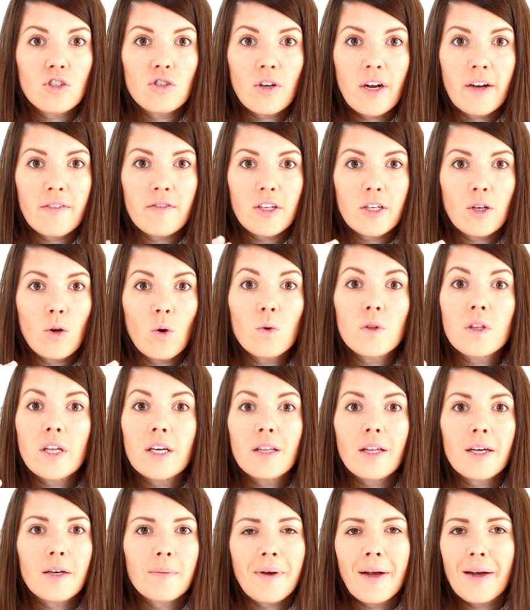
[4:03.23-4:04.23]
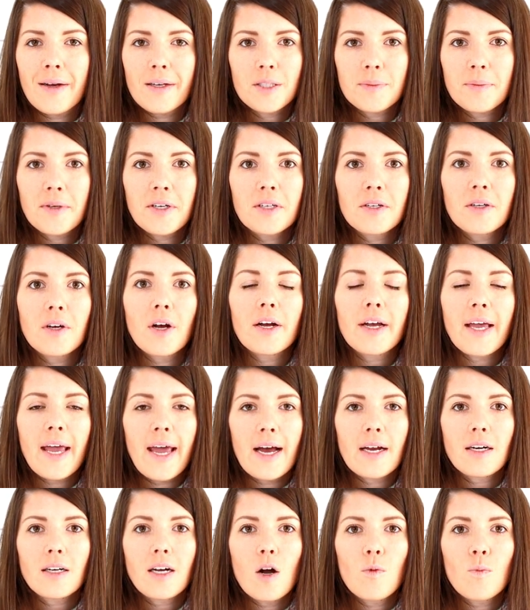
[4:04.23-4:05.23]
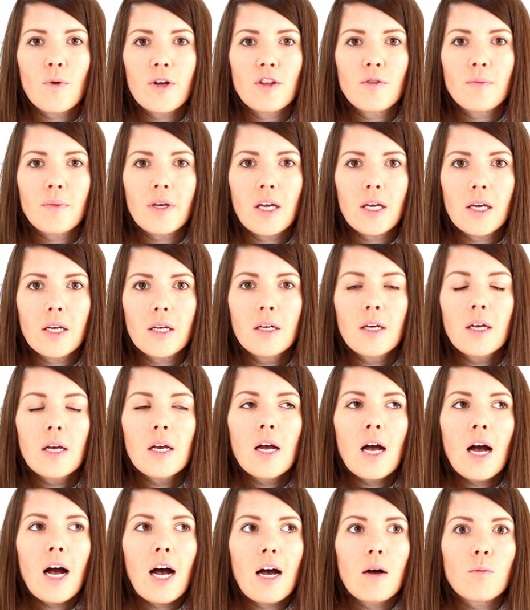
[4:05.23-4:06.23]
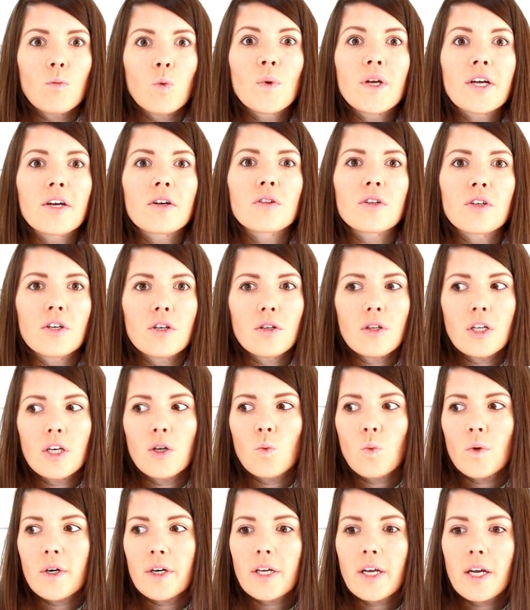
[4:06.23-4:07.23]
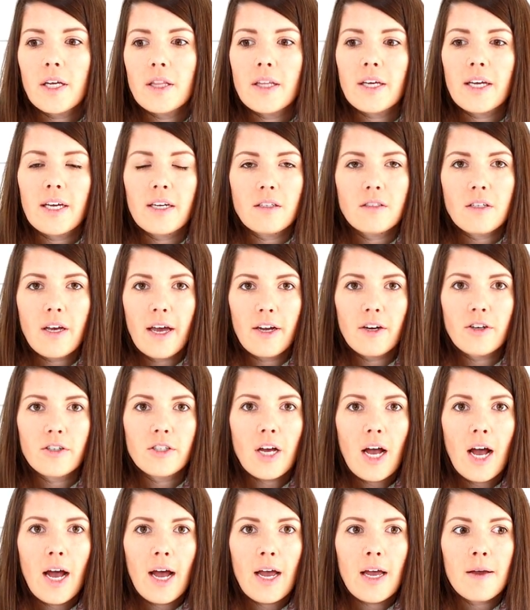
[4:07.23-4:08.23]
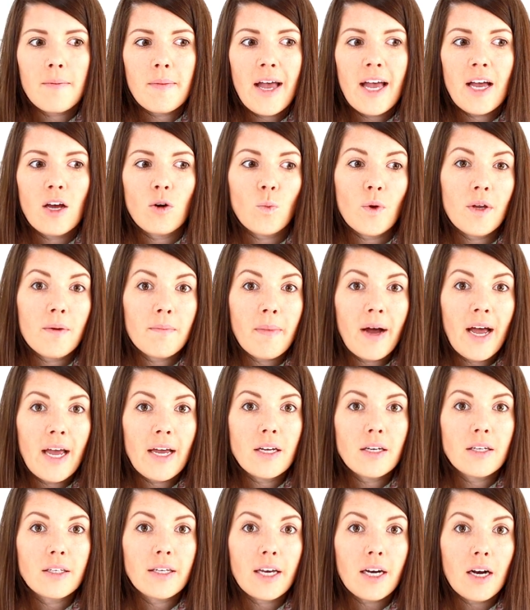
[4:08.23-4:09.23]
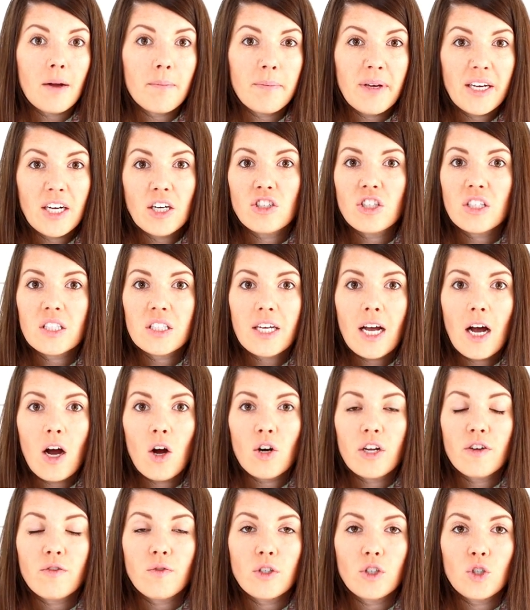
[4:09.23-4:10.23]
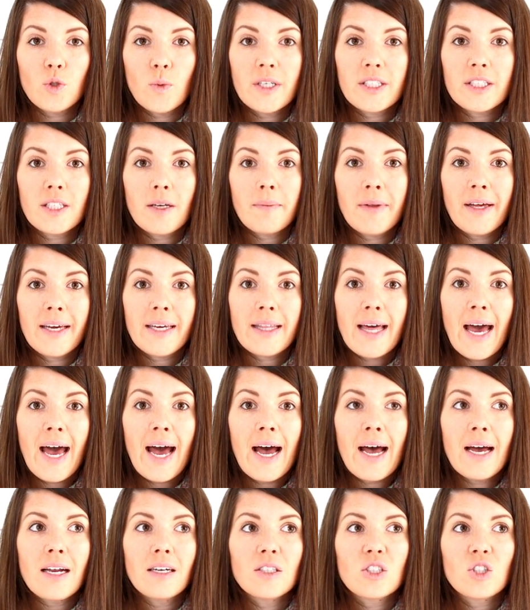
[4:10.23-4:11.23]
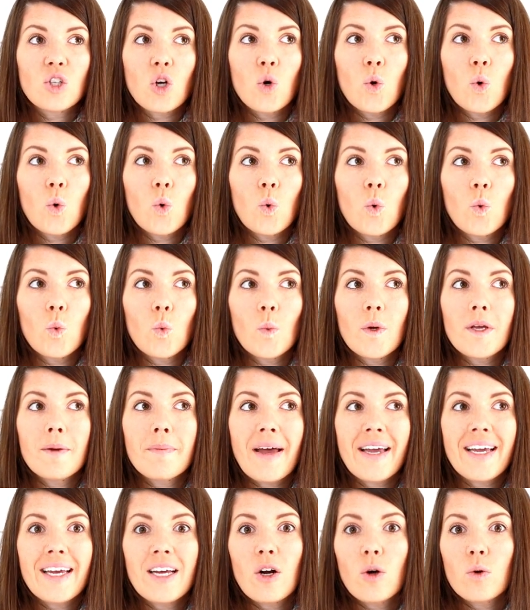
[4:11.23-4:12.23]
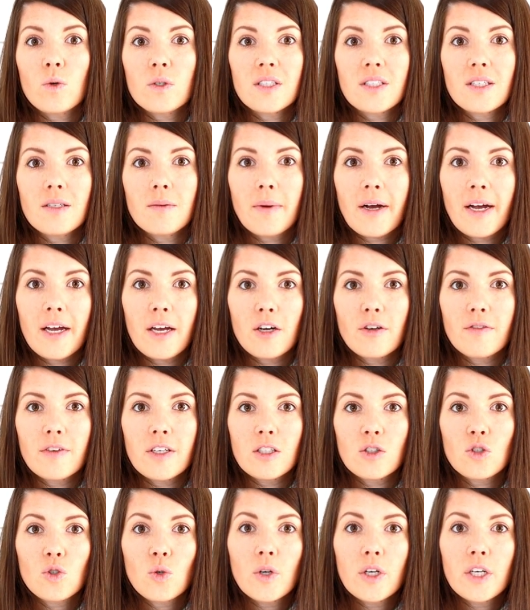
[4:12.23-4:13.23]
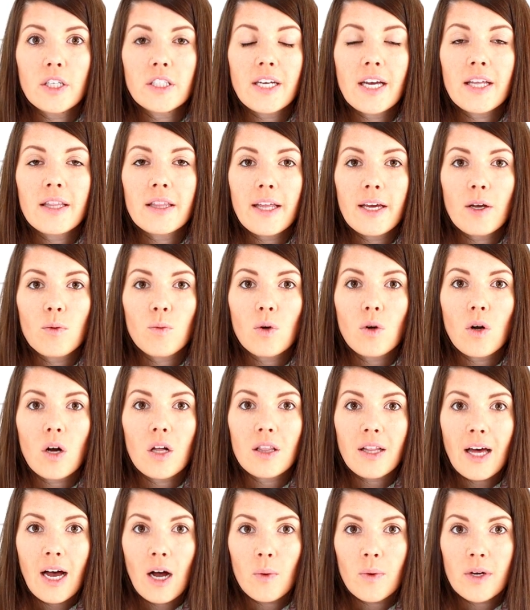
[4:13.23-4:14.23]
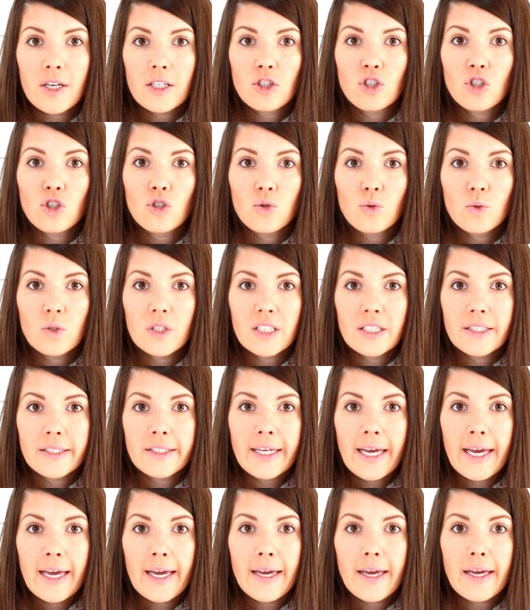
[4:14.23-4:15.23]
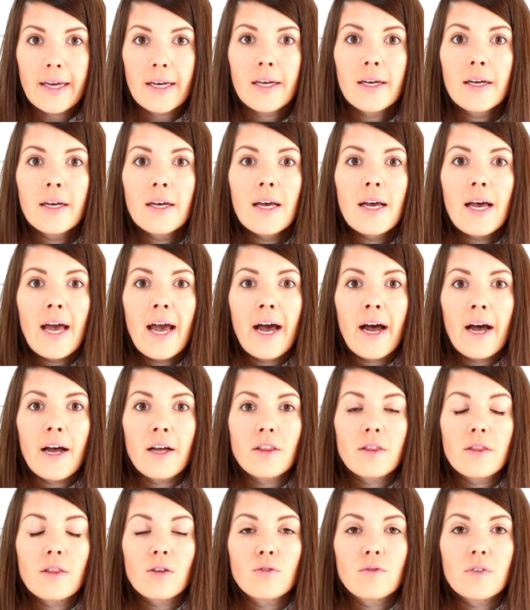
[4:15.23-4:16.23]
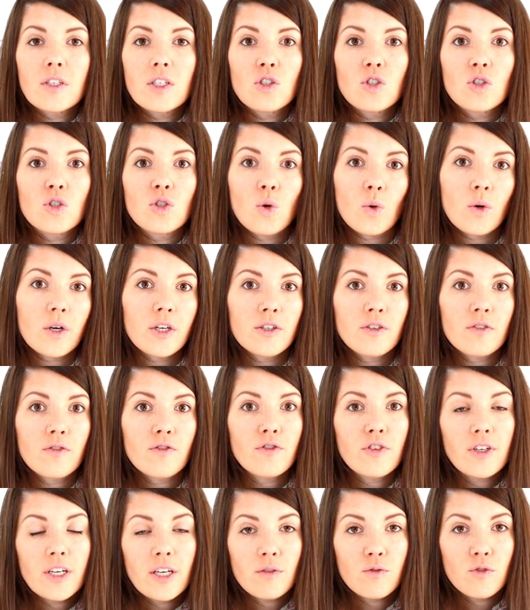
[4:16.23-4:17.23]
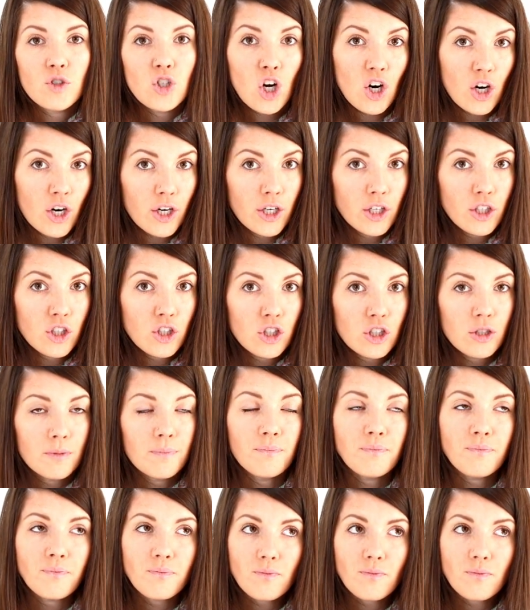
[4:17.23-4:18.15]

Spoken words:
traveling only, like my husband can't come with me, we are literally working the entire time, and we might get a bigger discount if we're doing something like that. So we might get hosted by a resort and they will allow us to stay at the resort free of charge.